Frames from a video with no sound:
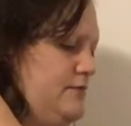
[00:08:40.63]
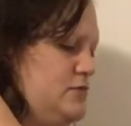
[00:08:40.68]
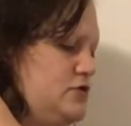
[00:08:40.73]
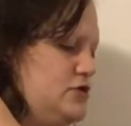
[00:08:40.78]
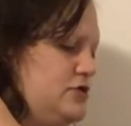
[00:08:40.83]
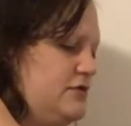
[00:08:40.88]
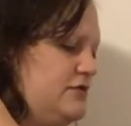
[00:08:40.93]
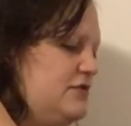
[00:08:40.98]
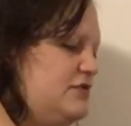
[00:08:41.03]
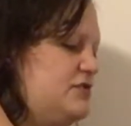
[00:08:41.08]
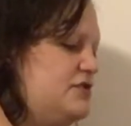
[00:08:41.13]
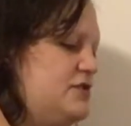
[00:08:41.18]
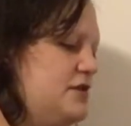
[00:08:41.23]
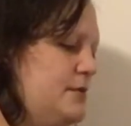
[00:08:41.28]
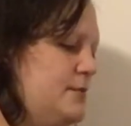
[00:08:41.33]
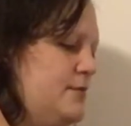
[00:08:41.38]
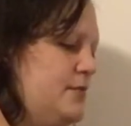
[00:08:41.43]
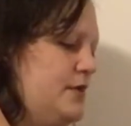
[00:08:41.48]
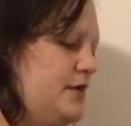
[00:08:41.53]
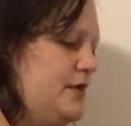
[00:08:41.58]
Just
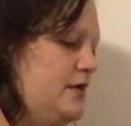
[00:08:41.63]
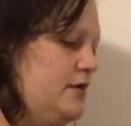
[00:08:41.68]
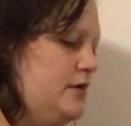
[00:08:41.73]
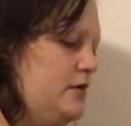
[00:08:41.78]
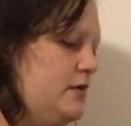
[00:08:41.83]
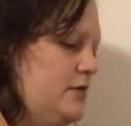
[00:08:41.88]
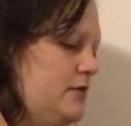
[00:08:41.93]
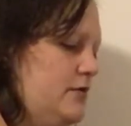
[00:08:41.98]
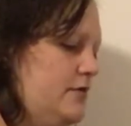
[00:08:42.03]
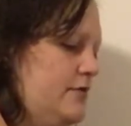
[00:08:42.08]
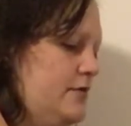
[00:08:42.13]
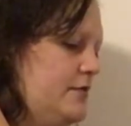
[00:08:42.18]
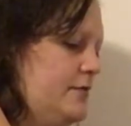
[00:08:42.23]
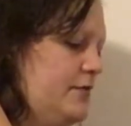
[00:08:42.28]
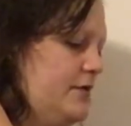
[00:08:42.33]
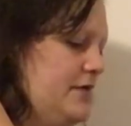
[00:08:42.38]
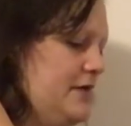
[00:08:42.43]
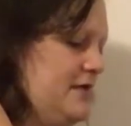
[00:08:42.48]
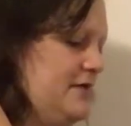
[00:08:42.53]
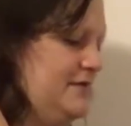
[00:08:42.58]
dumping it all over the
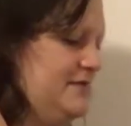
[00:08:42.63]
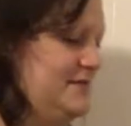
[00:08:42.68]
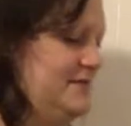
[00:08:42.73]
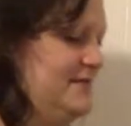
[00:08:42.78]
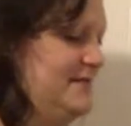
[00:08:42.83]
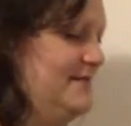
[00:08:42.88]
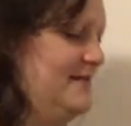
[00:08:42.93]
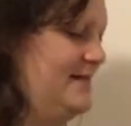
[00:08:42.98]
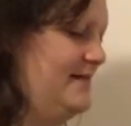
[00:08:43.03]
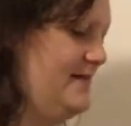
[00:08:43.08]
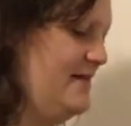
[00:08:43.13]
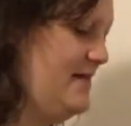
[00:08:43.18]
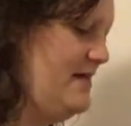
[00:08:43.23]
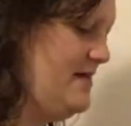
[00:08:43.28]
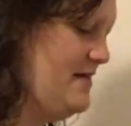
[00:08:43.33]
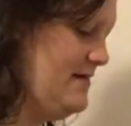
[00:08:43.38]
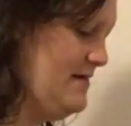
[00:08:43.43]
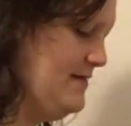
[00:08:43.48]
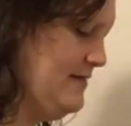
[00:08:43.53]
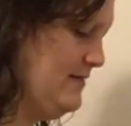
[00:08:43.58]
place.
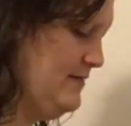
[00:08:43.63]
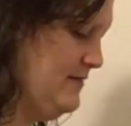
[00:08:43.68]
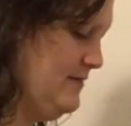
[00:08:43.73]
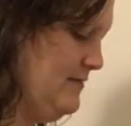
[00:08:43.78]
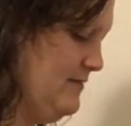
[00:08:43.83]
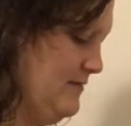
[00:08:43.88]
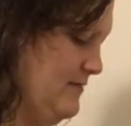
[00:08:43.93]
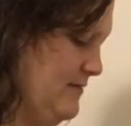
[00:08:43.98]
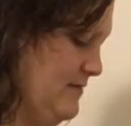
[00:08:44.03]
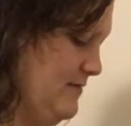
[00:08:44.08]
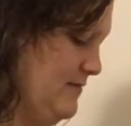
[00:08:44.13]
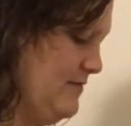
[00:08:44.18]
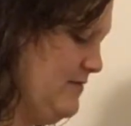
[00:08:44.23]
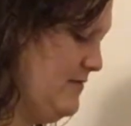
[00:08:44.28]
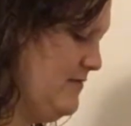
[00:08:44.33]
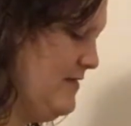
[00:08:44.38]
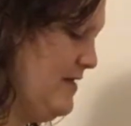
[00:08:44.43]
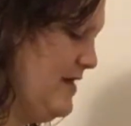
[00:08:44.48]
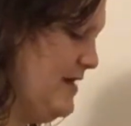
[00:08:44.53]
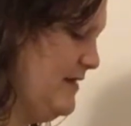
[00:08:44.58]

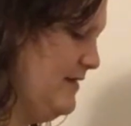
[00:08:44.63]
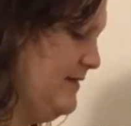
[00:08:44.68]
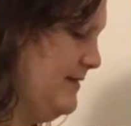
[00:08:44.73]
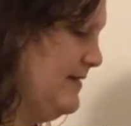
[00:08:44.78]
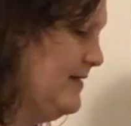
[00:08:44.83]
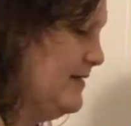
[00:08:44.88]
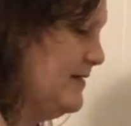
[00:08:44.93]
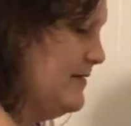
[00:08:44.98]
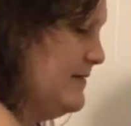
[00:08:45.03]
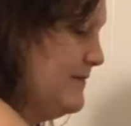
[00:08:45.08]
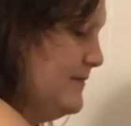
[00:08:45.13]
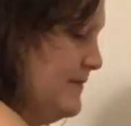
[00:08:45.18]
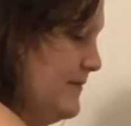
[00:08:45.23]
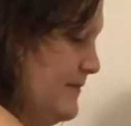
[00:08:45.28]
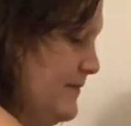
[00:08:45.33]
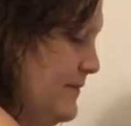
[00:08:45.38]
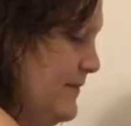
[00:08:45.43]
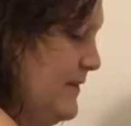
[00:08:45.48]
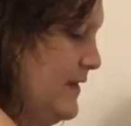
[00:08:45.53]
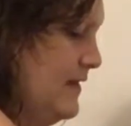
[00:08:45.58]
Throw that in there,
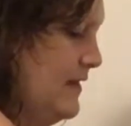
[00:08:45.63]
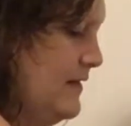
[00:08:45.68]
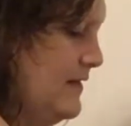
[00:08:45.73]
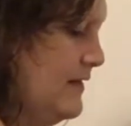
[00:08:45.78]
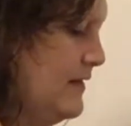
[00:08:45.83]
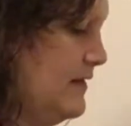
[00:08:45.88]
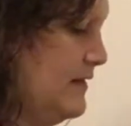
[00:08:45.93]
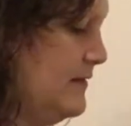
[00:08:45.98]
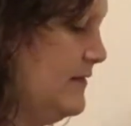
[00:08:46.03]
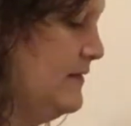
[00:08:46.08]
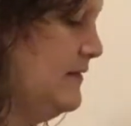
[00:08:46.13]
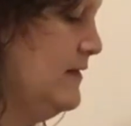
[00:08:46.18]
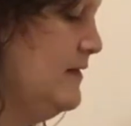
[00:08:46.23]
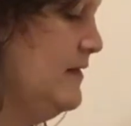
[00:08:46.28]
and then